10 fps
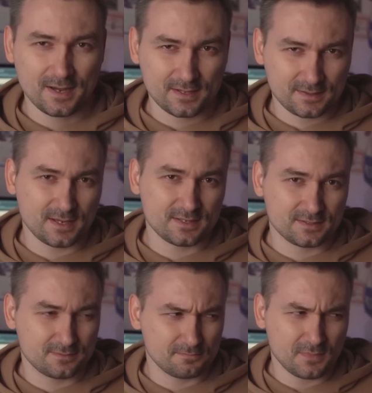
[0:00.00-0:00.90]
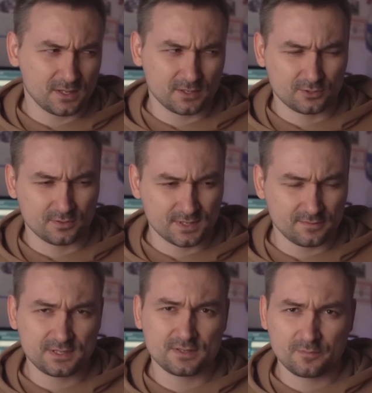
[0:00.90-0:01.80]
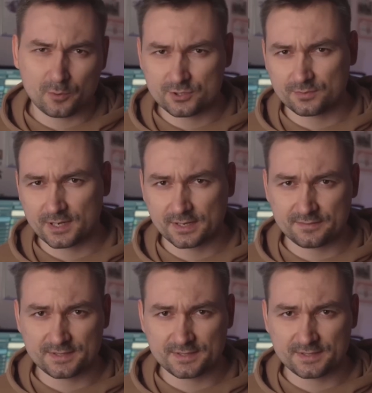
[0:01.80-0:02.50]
Little depends on us, however, as always,